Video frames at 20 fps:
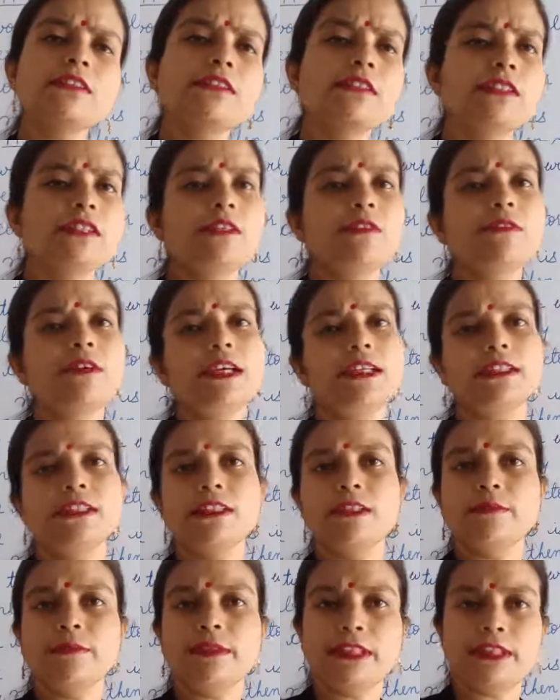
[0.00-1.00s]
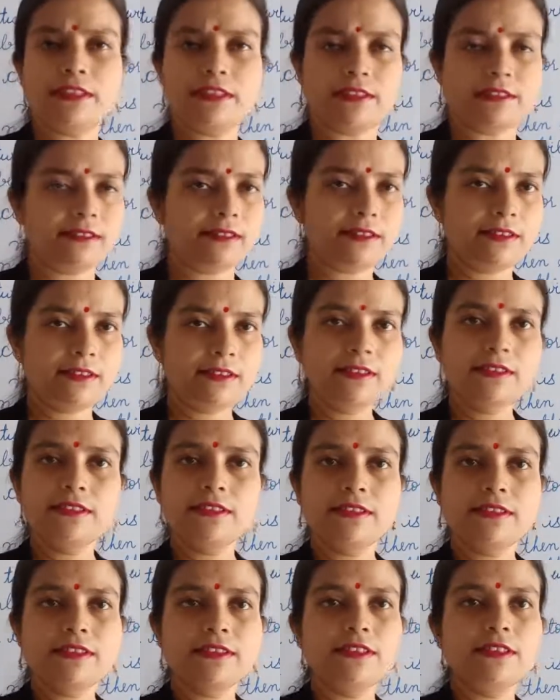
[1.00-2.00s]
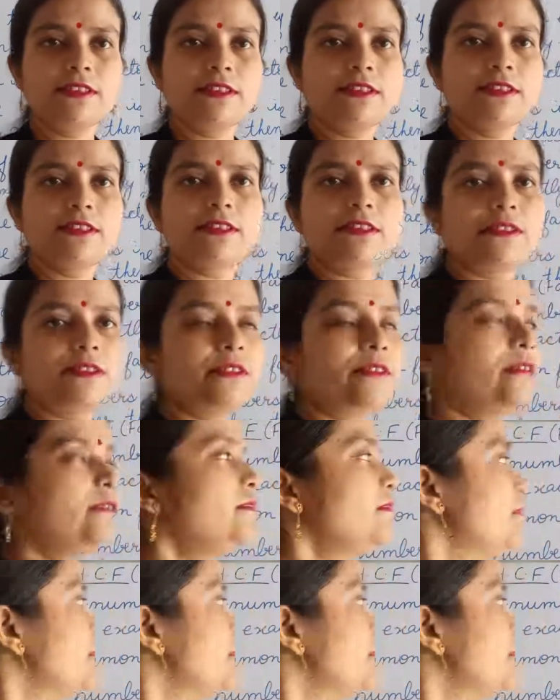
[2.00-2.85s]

0 as a remainder. So